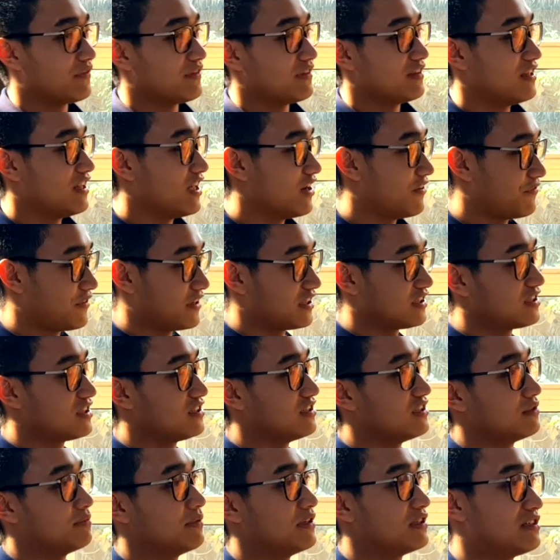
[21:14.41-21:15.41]
Their function
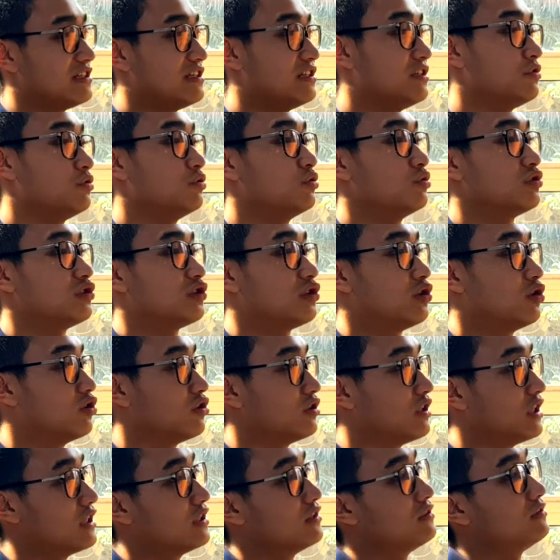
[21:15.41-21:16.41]
is basically to slow
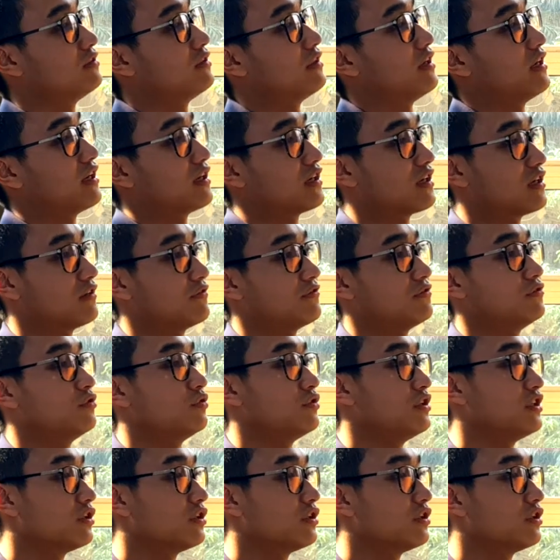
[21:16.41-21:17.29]
down aircraft during